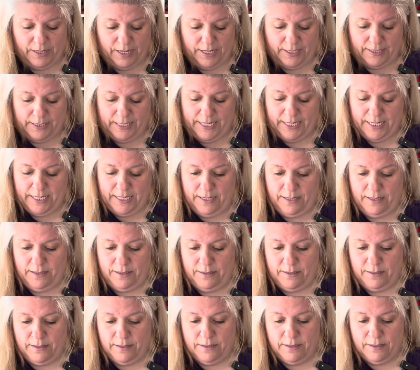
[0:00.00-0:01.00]
I like it.
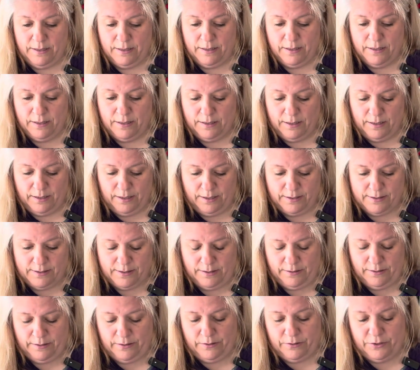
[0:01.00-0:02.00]
It's
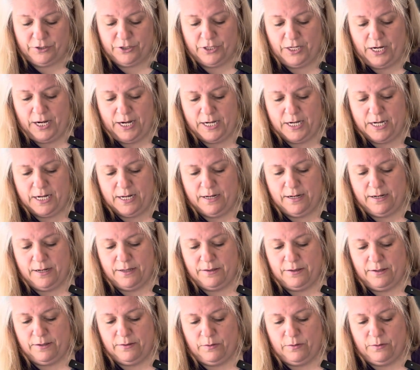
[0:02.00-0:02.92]
a little shiny. I think